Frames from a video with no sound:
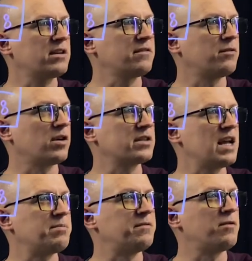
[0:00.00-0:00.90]
for
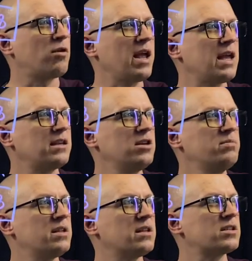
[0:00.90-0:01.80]
example, 4a
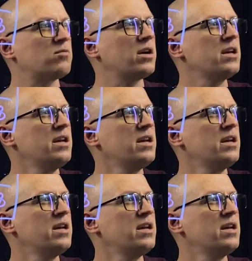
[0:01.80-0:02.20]
cubed in this one,